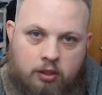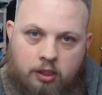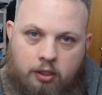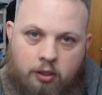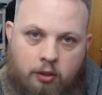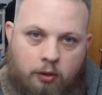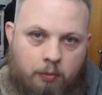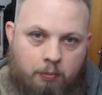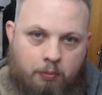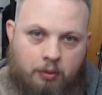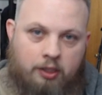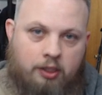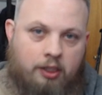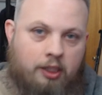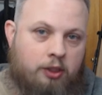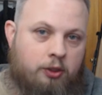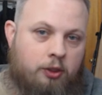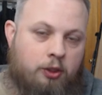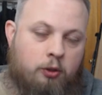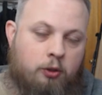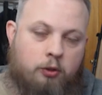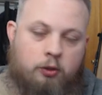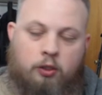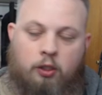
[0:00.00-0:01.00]
and you could
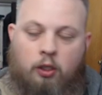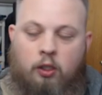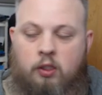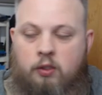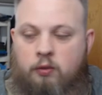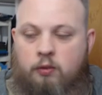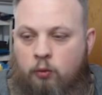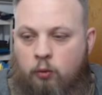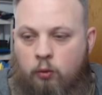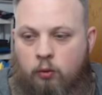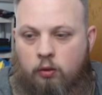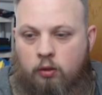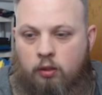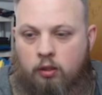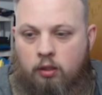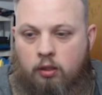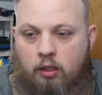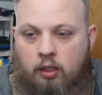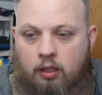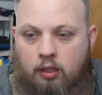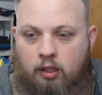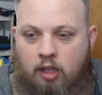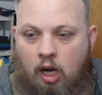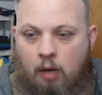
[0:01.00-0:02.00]
potentially use those cards for
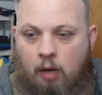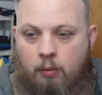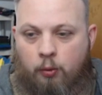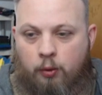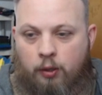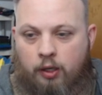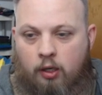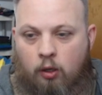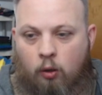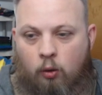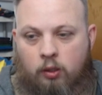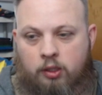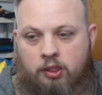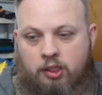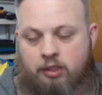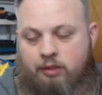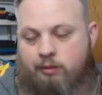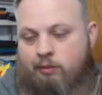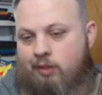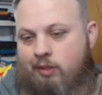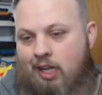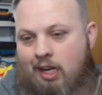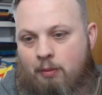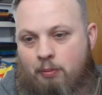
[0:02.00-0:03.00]
comboing or
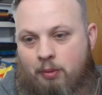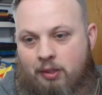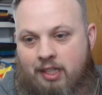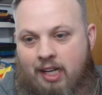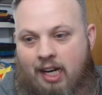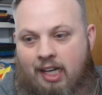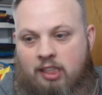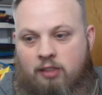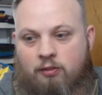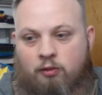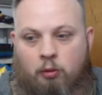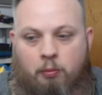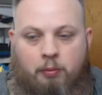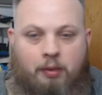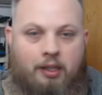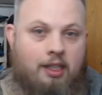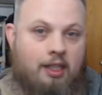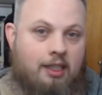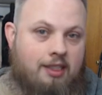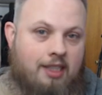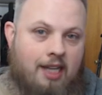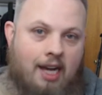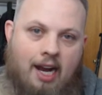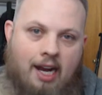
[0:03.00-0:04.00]
just kind of protect them from being
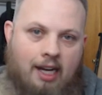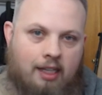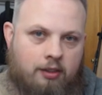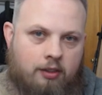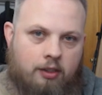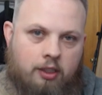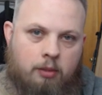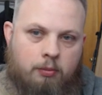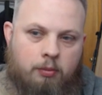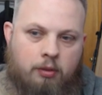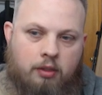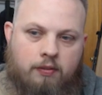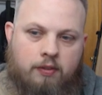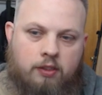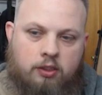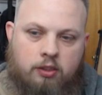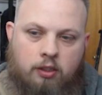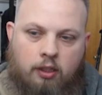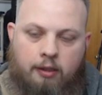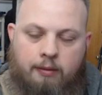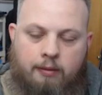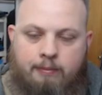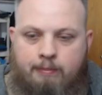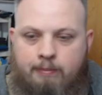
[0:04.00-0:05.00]
attacked during your previous
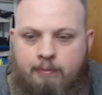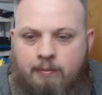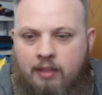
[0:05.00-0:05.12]
turn.